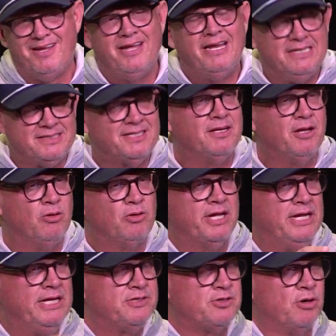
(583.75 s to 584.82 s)
He said,
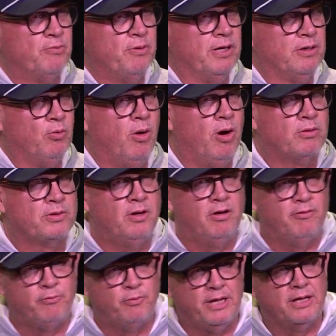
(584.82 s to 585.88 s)
okay, he turned around and walked
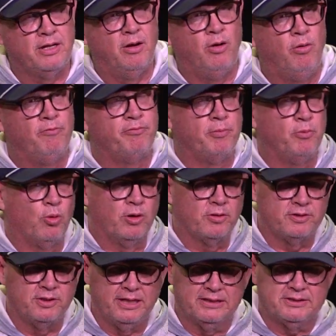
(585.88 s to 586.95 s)
off. When I got home from
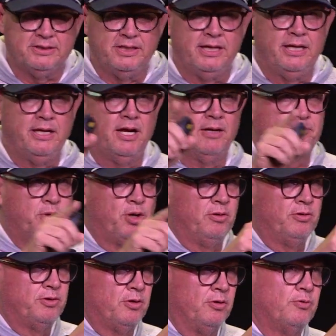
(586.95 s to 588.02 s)
work the next day, I
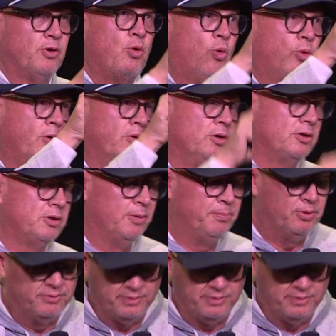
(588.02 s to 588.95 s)
turned the corner, looked up